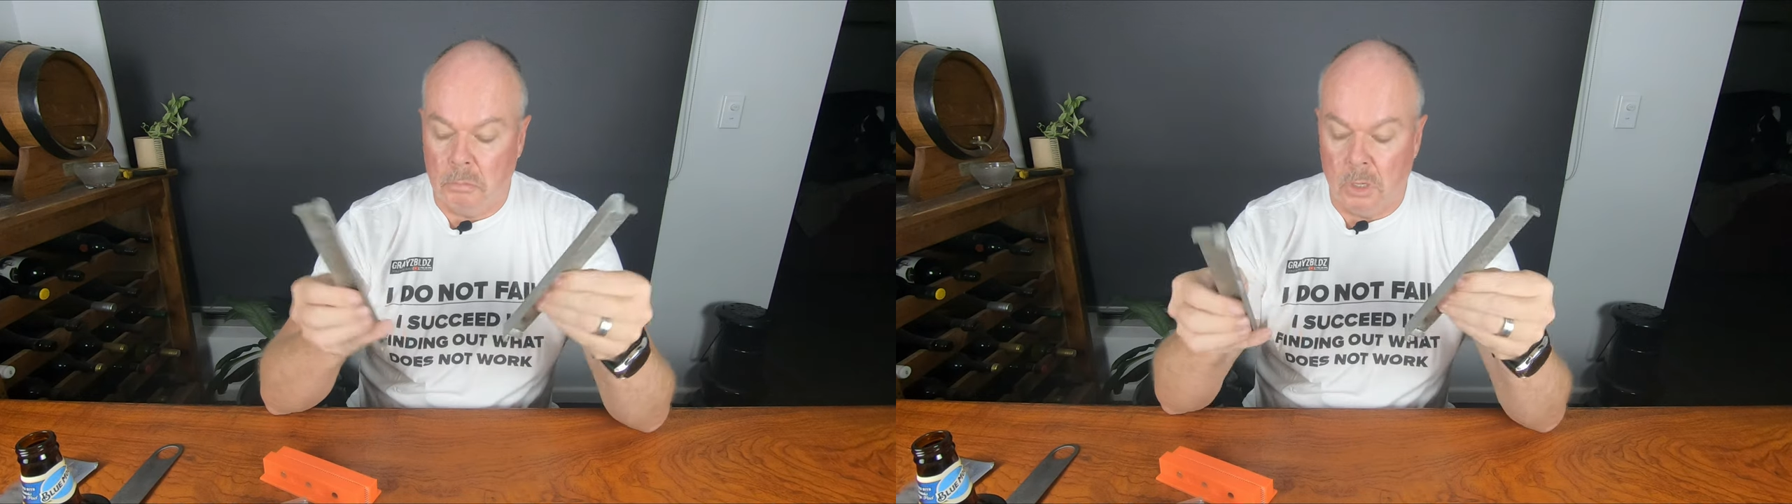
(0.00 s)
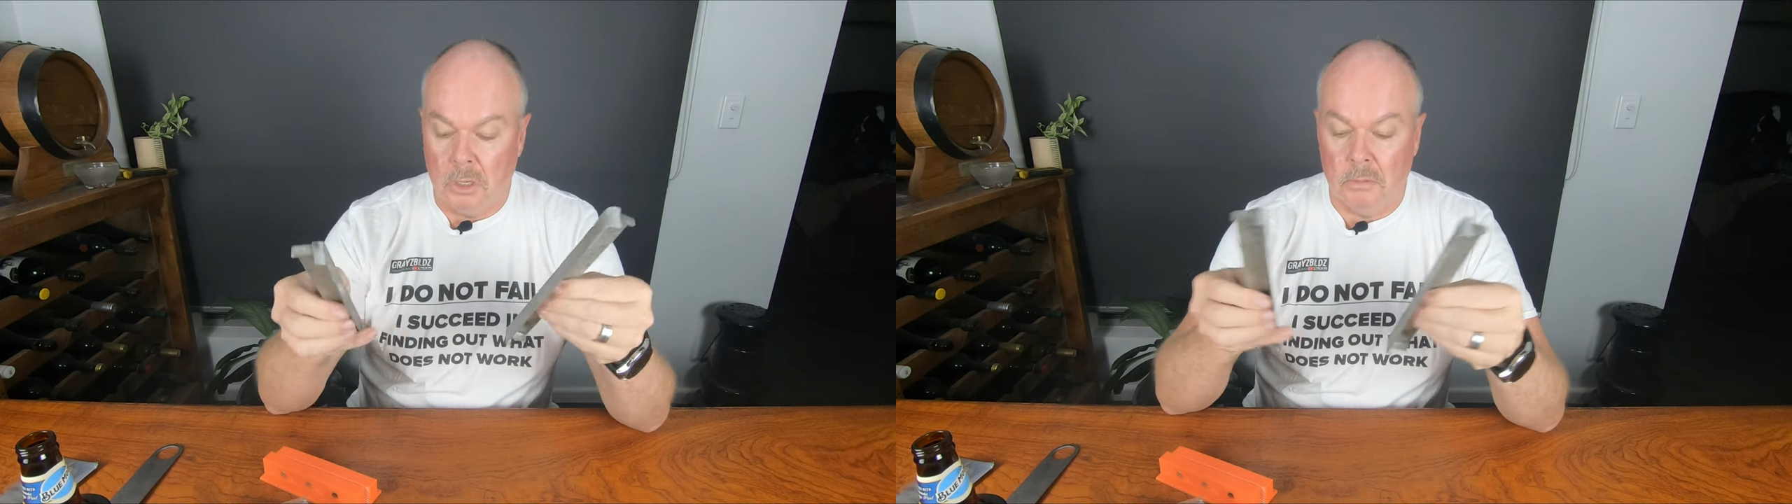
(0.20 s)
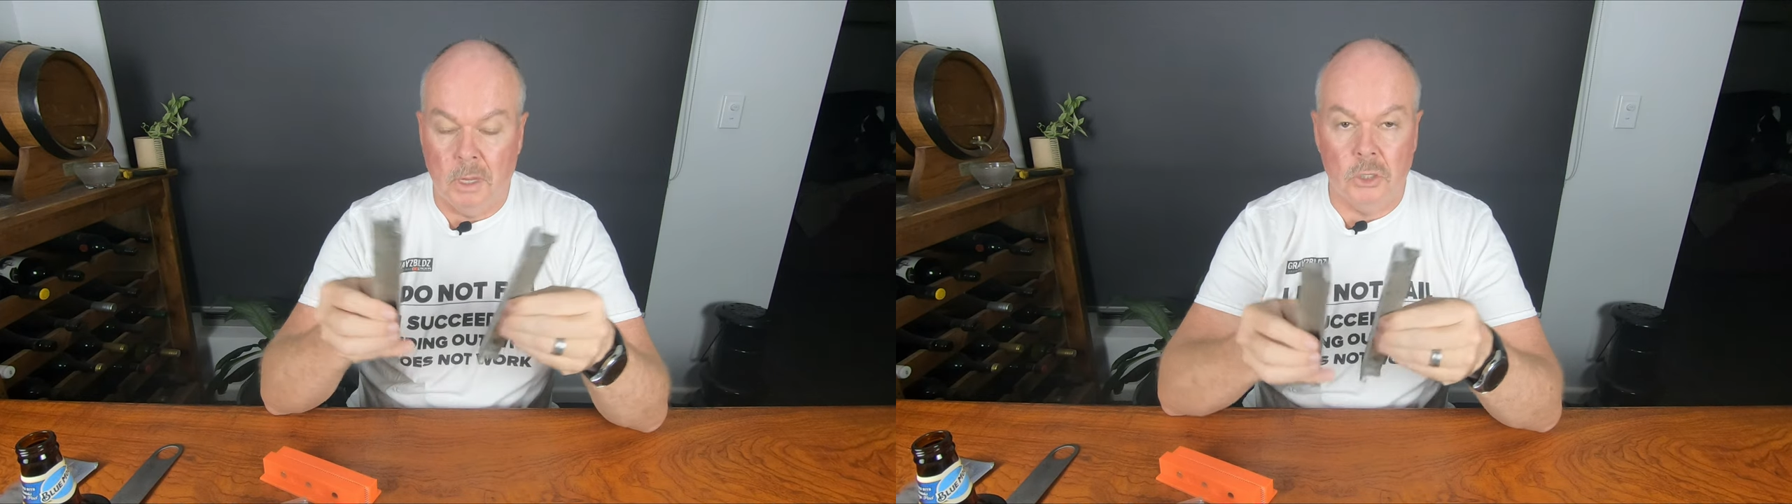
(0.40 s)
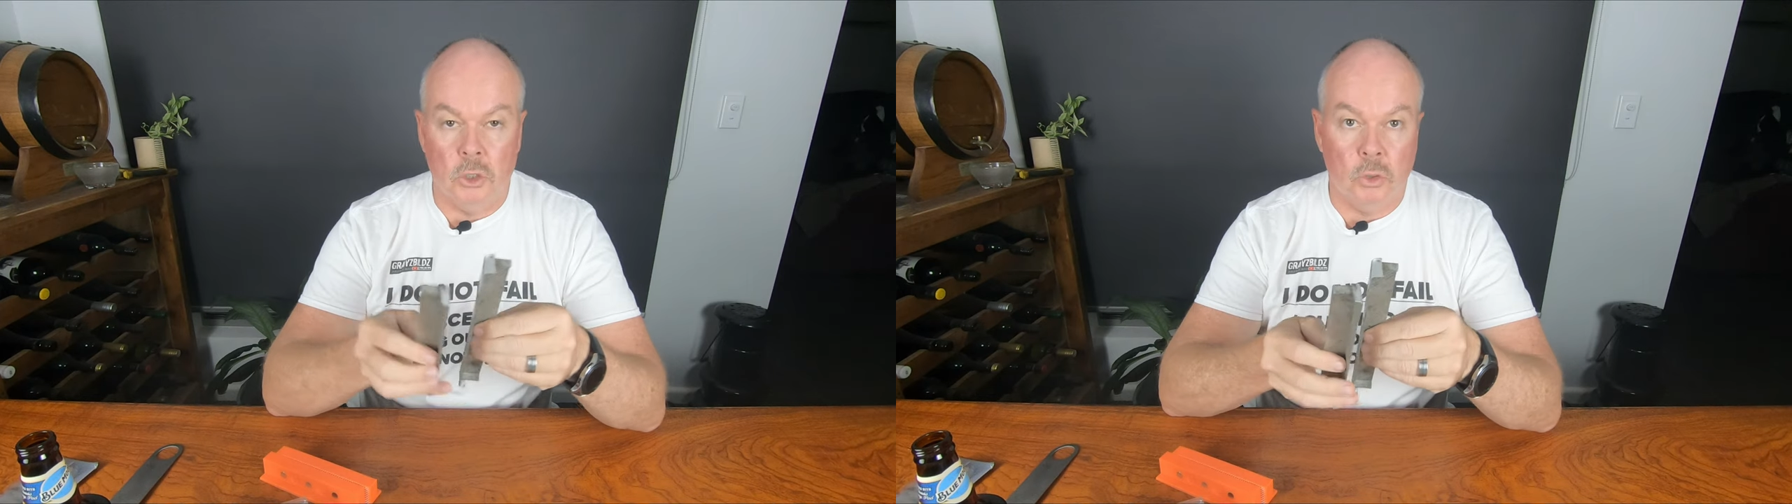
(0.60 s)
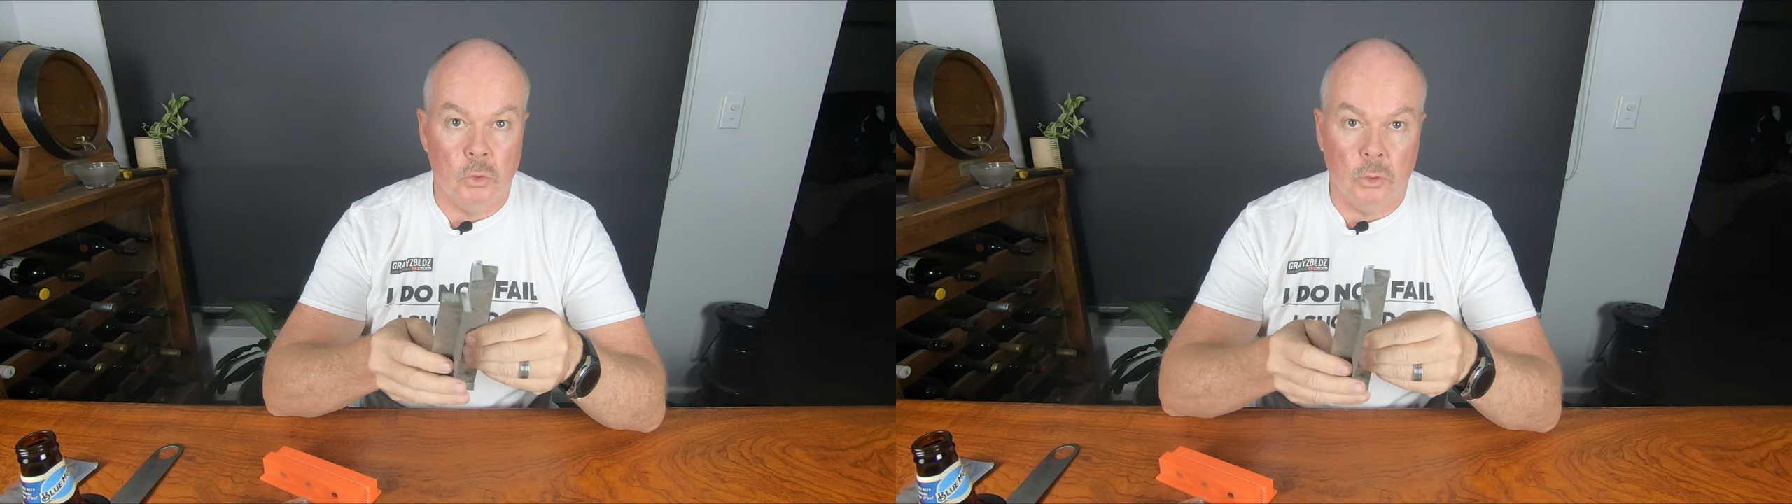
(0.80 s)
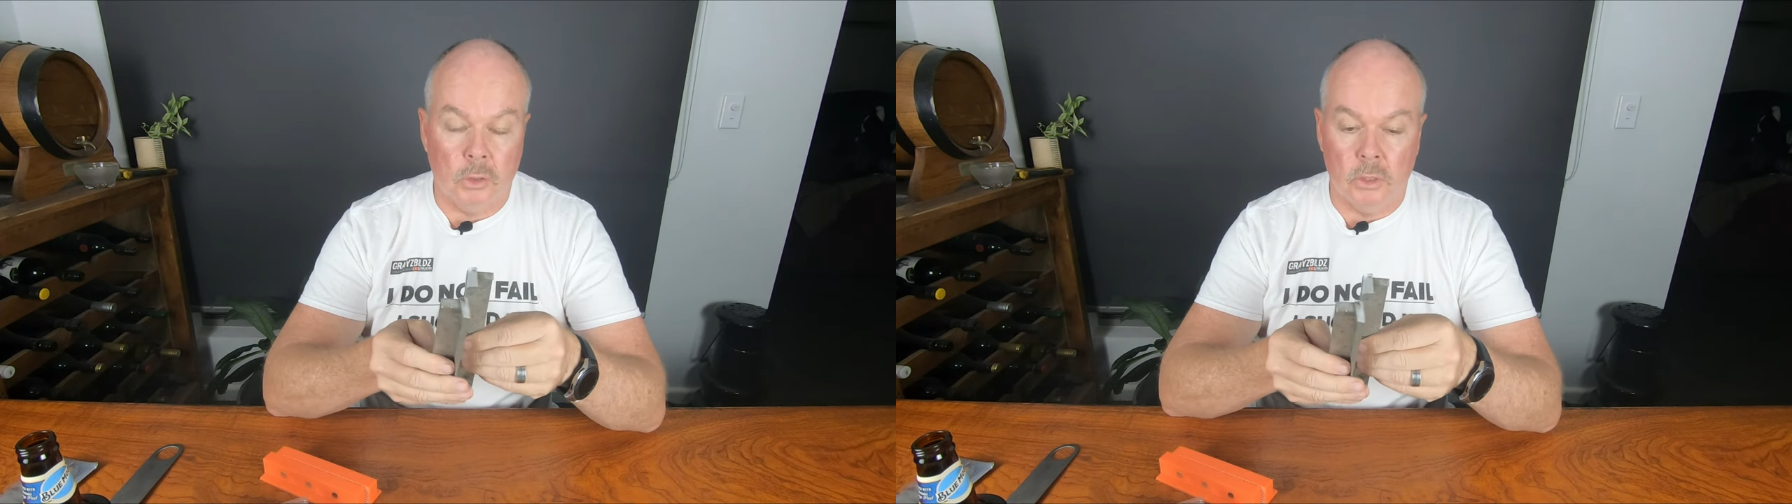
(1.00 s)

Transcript: Well, as you saw,